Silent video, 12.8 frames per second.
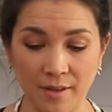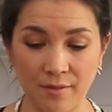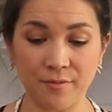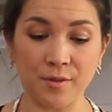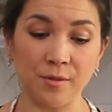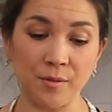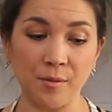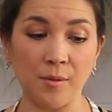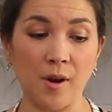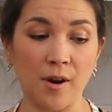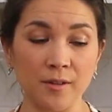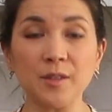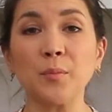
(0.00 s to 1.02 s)
if you
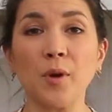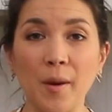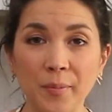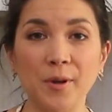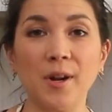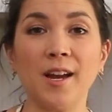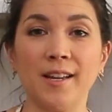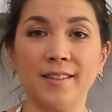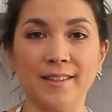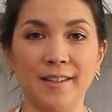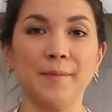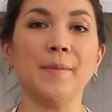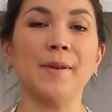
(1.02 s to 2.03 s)
aren't the proper height
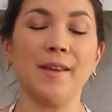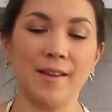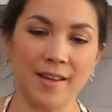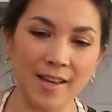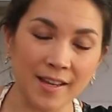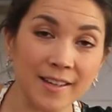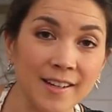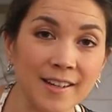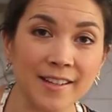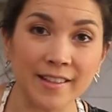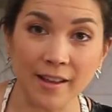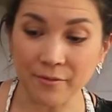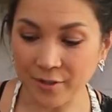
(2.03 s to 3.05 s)
like me. I can't get
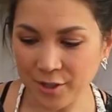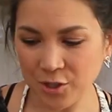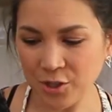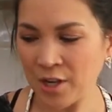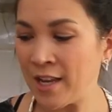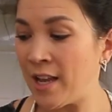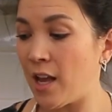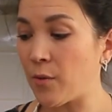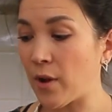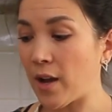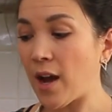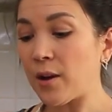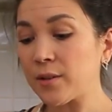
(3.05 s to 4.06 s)
any leverage.
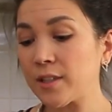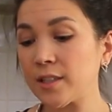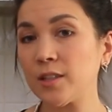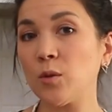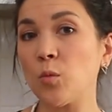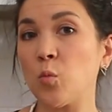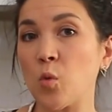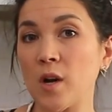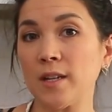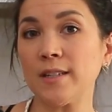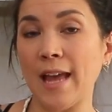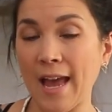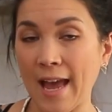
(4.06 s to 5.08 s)
Anyway, I only did the
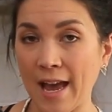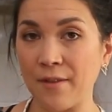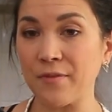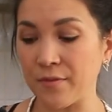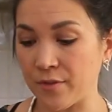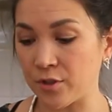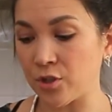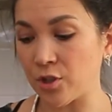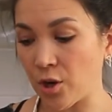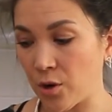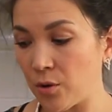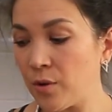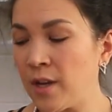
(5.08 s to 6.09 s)
1/2 of the
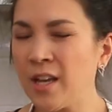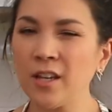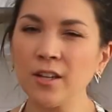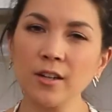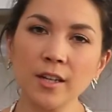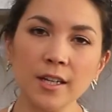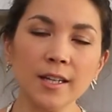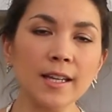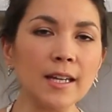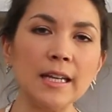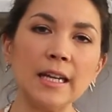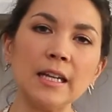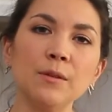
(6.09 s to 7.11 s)
dough. You're gonna
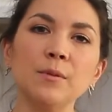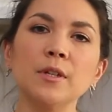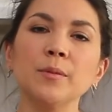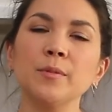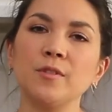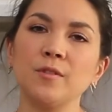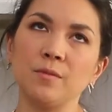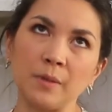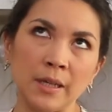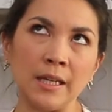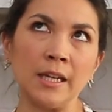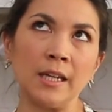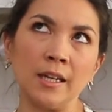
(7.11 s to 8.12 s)
get anywhere
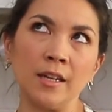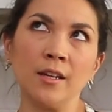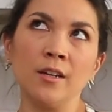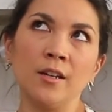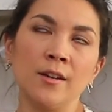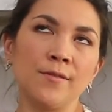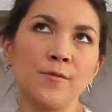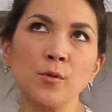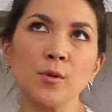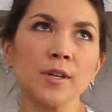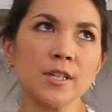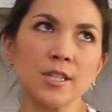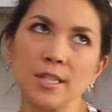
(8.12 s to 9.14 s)
between
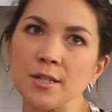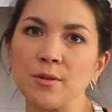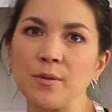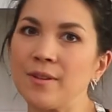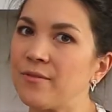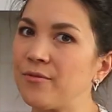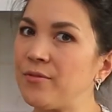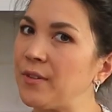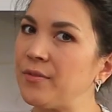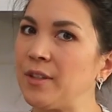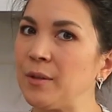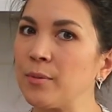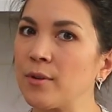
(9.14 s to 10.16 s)
42 and
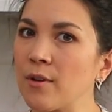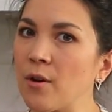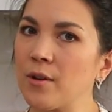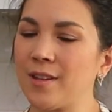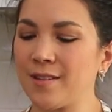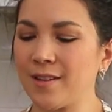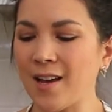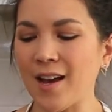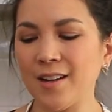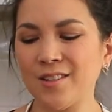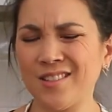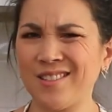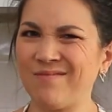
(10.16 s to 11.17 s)
50 pierogies. It kind
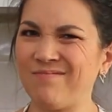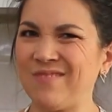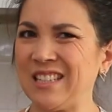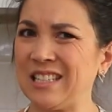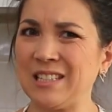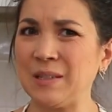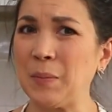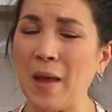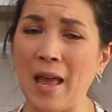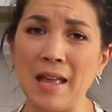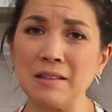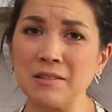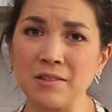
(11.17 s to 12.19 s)
of just
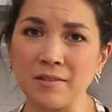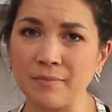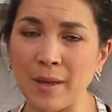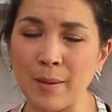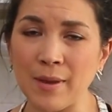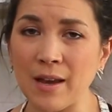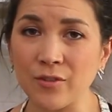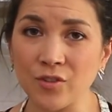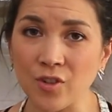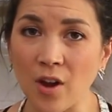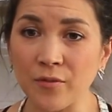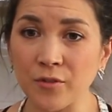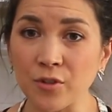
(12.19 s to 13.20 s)
depends on maybe how
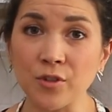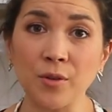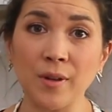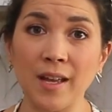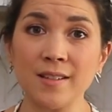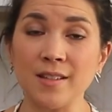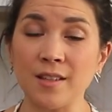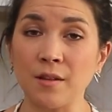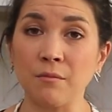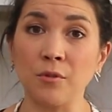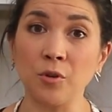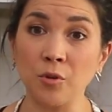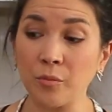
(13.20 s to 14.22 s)
soft your dough gets in the
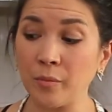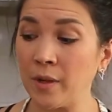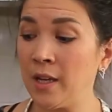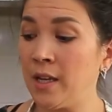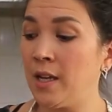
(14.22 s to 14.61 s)
room,